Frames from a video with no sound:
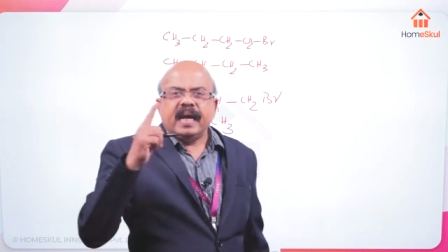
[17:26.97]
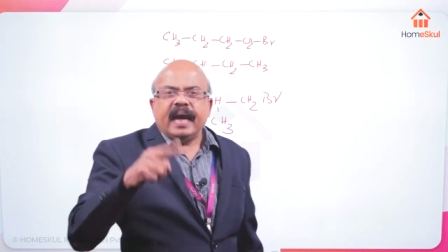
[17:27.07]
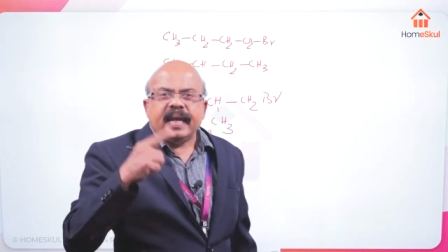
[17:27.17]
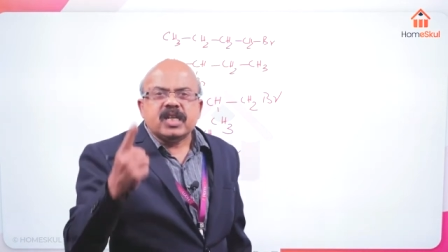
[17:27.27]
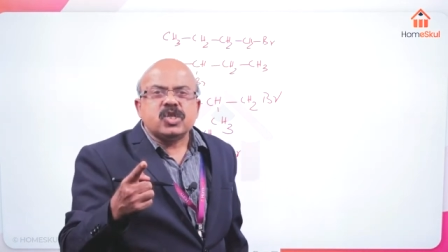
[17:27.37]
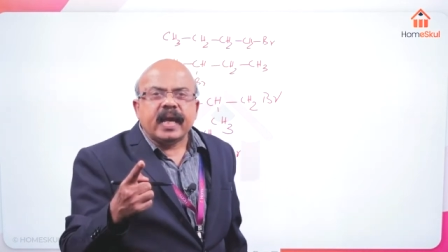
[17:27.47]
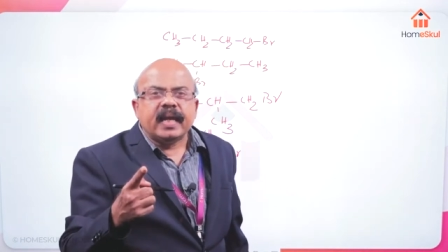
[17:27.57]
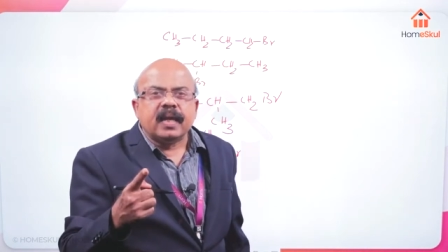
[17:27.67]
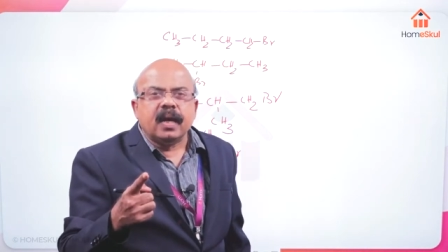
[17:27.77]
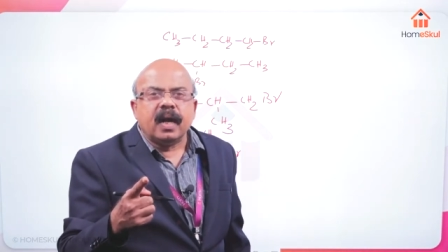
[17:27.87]
less
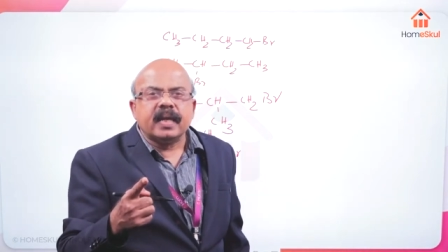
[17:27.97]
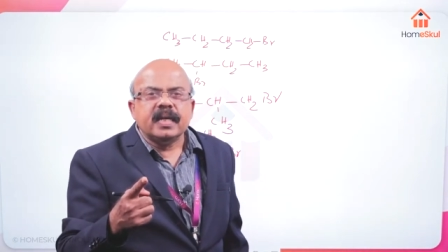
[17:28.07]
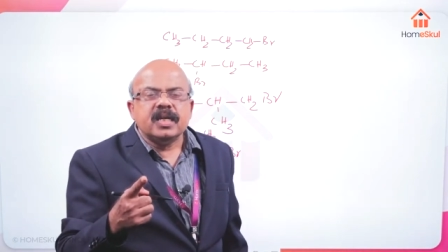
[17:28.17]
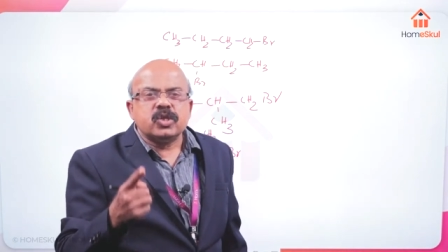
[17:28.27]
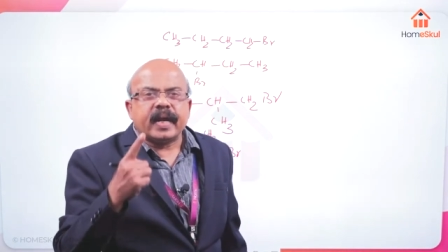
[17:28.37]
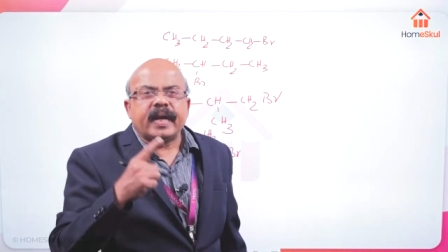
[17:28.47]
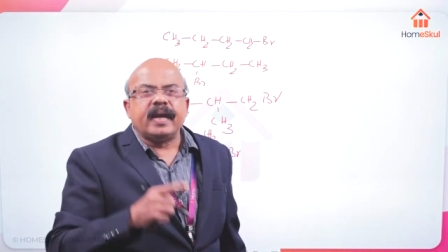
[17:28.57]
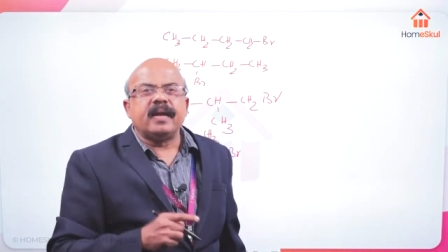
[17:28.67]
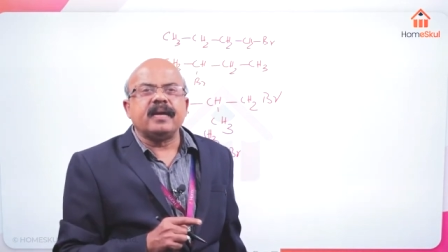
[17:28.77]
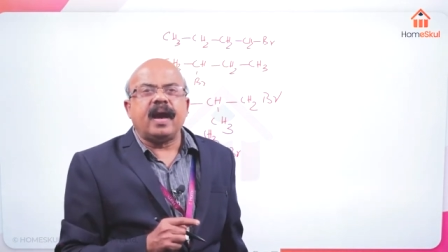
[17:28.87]
hindered
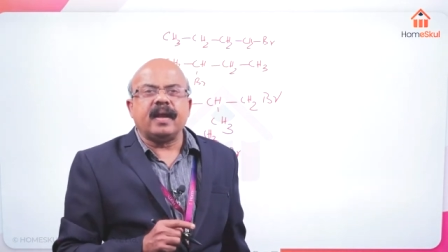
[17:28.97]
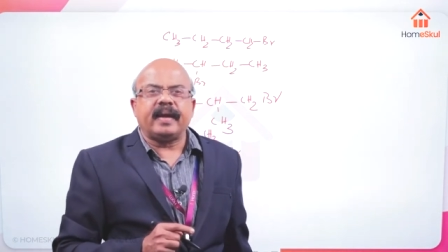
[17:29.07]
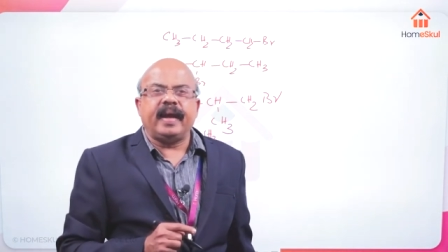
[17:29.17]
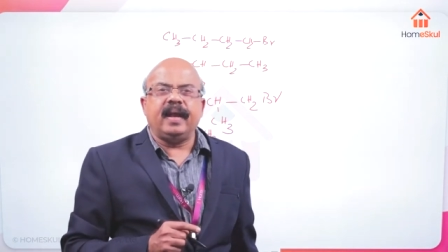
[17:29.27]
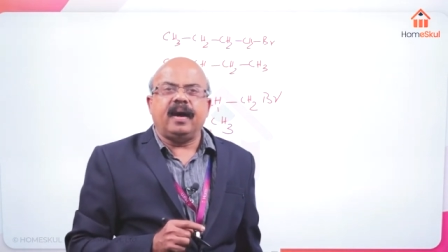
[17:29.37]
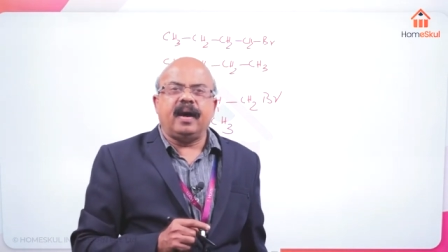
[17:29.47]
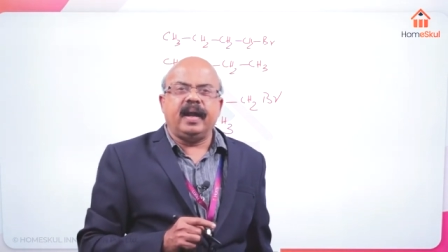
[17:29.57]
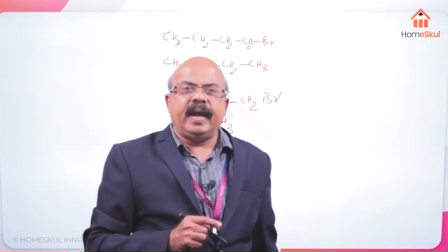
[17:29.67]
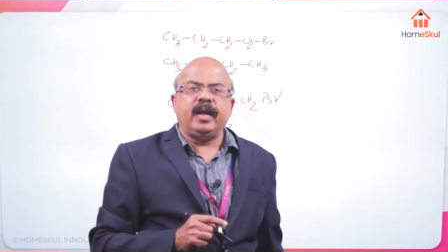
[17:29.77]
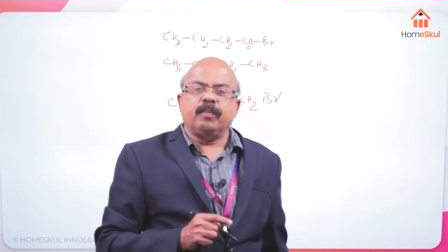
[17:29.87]
secondary alkyl
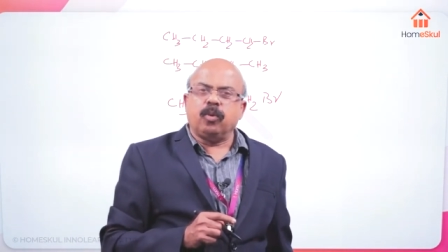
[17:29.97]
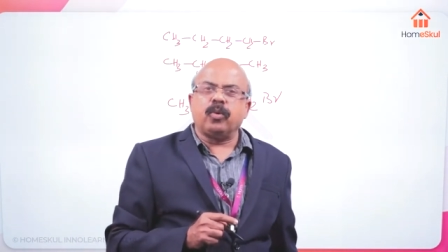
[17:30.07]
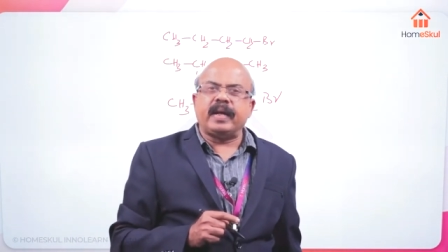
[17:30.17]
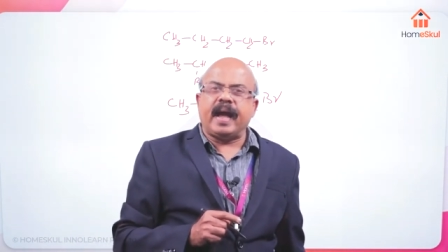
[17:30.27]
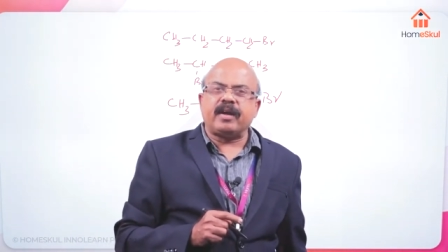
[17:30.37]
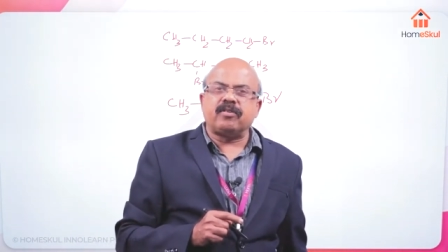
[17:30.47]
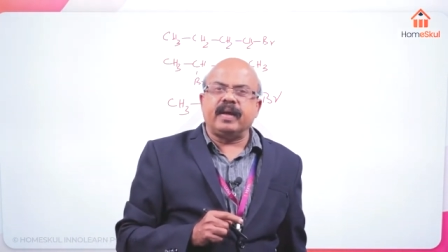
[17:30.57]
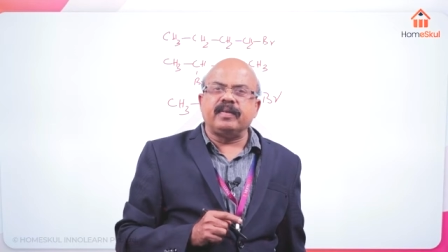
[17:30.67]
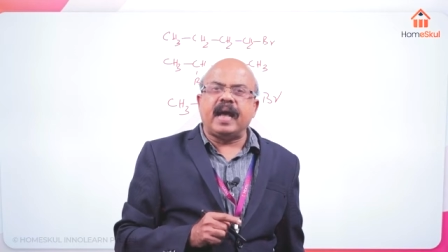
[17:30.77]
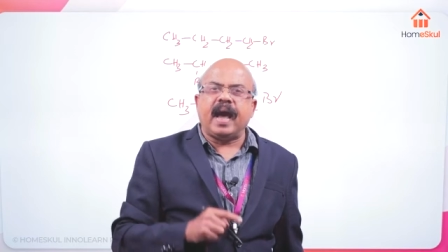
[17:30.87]
halide, more
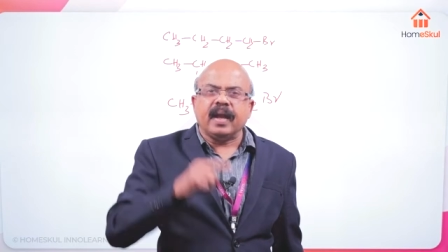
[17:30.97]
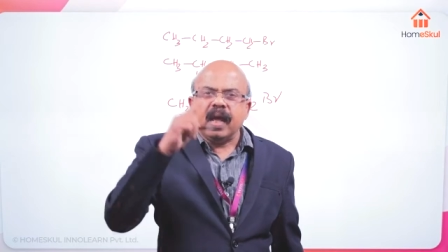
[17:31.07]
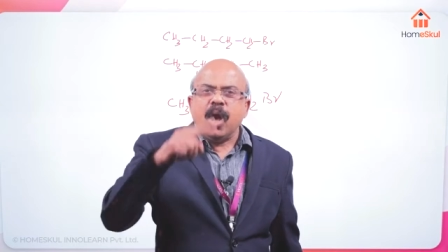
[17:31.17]
reactive than,